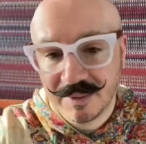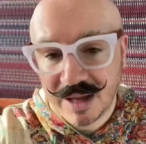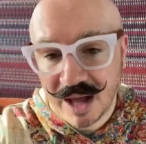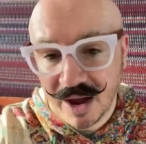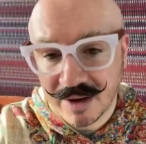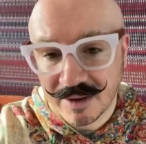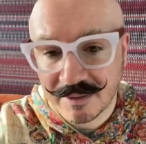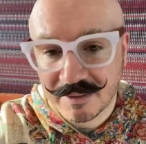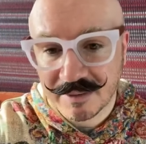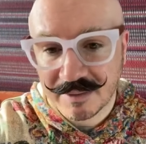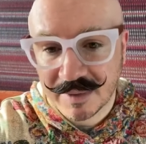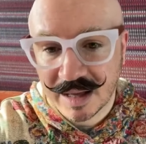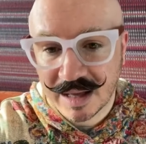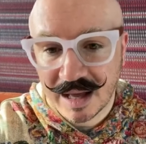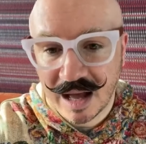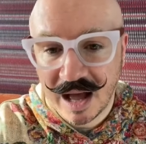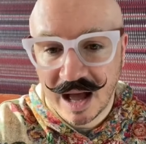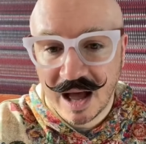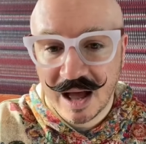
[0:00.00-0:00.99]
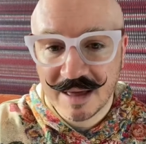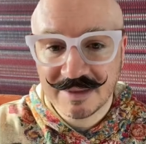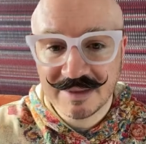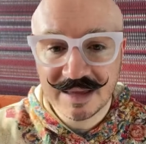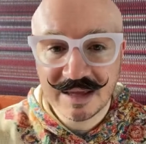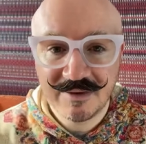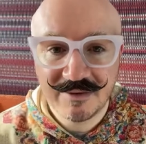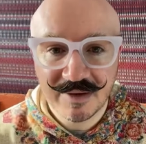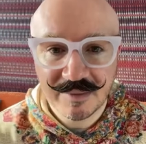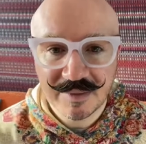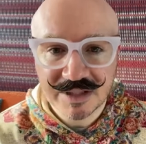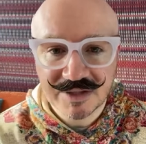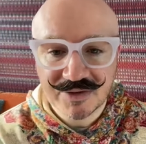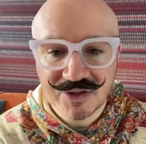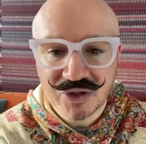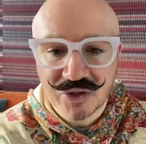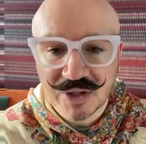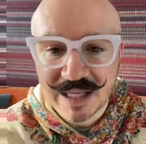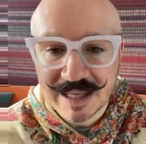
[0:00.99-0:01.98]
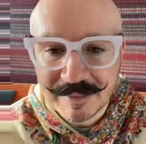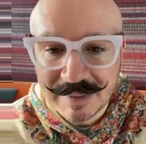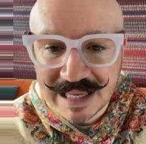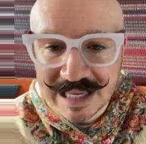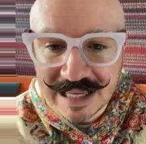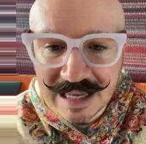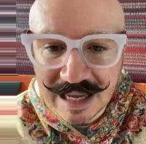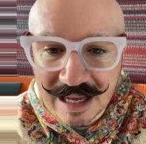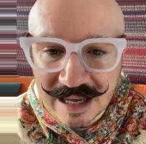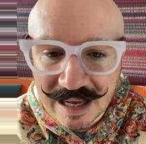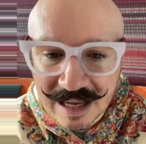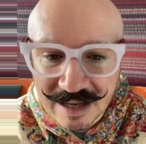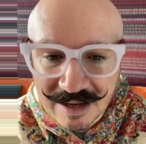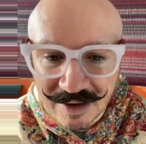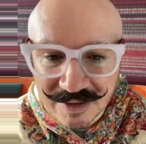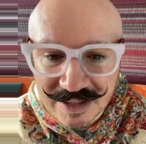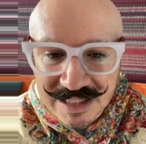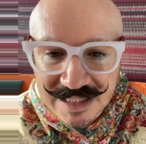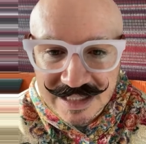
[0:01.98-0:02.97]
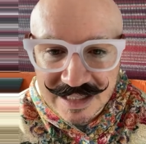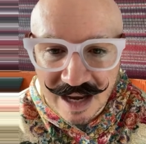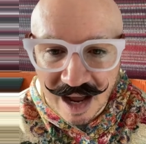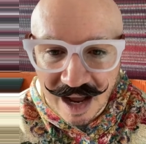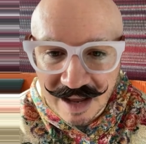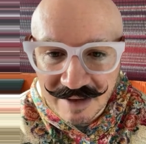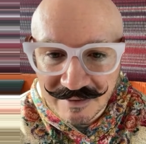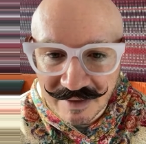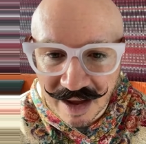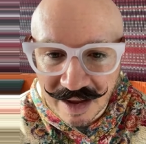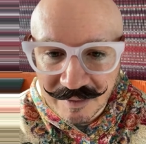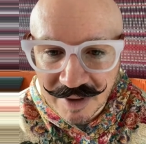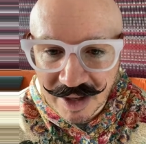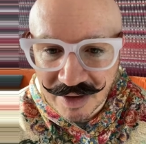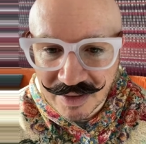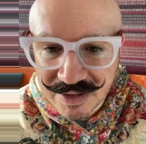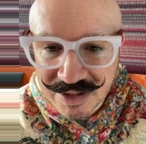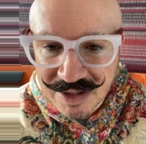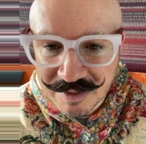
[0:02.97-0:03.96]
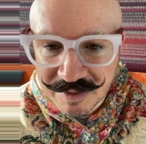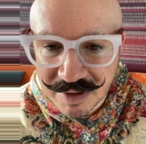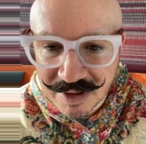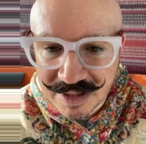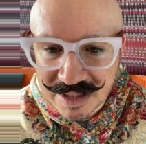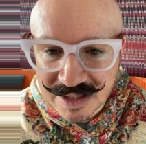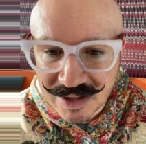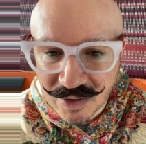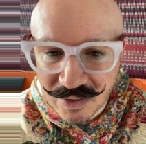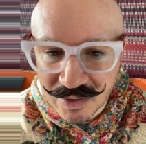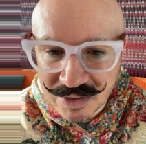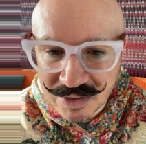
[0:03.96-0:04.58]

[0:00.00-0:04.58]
go. Thank you very much for joining me on this live. I'm going to put this all